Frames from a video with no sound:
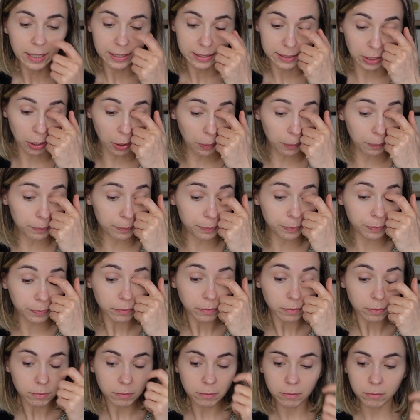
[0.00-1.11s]
So
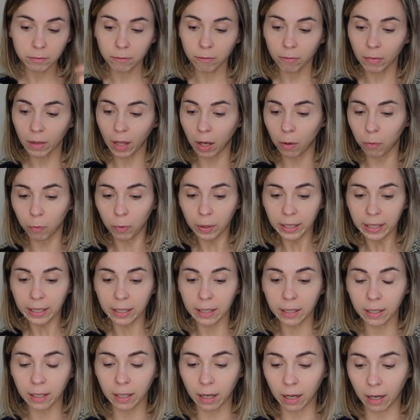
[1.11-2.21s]

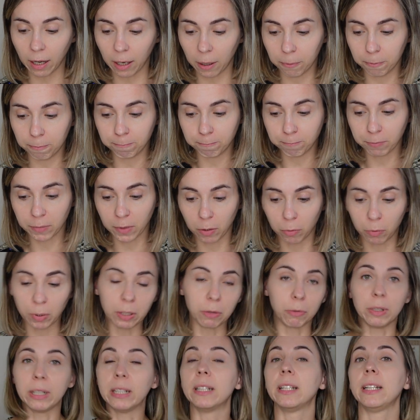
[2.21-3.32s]
we, um, we
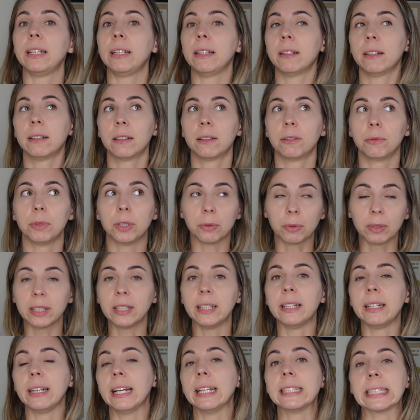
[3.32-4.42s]
really, we
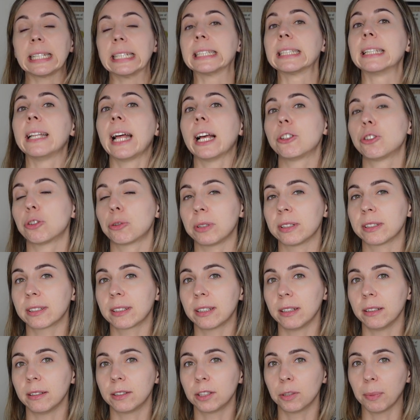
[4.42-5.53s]
really, it's, it's a natural
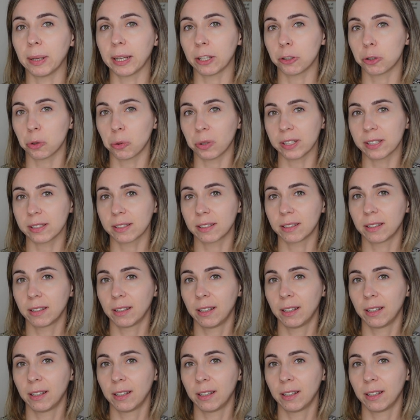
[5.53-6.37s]
skill to make a choice.